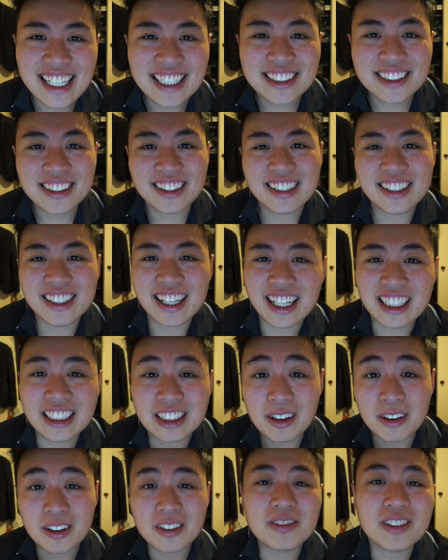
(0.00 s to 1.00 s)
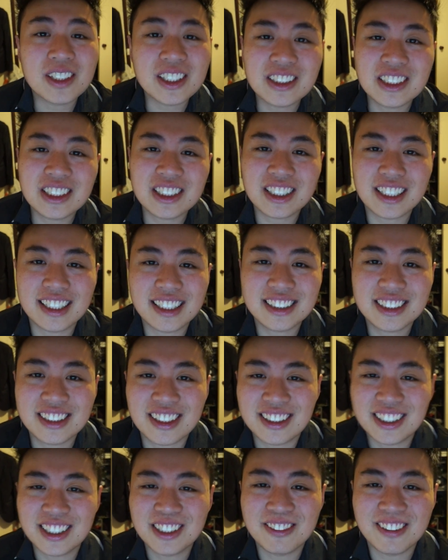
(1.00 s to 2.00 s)
So I'm also gonna
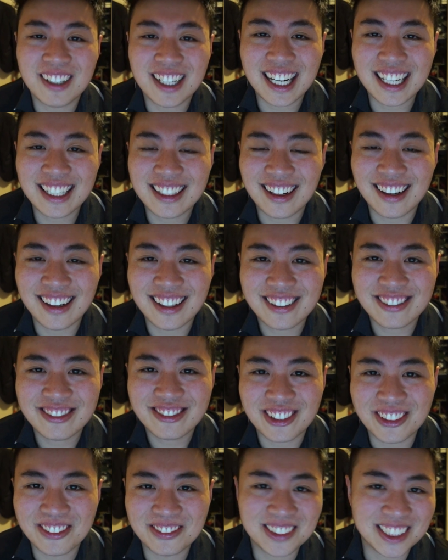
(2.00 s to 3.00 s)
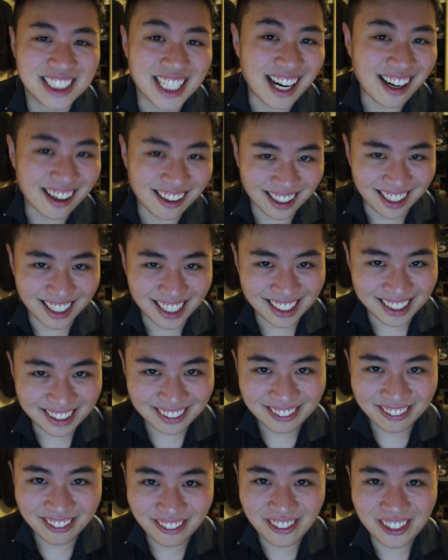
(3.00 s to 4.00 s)
show you what I got from Zara
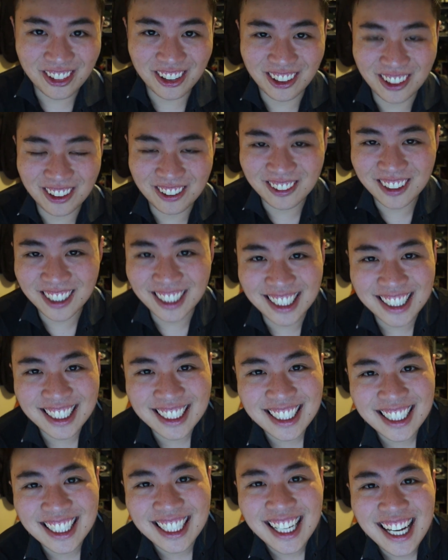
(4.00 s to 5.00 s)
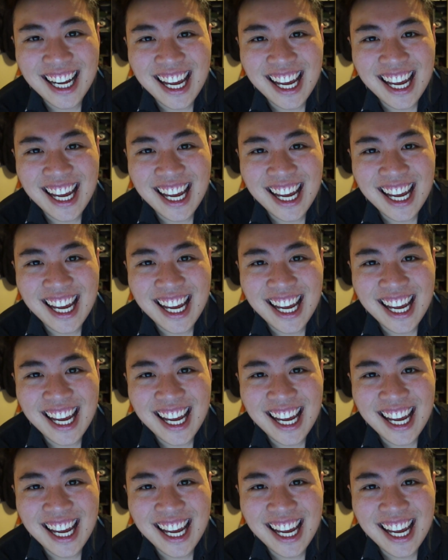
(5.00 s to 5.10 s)
for work.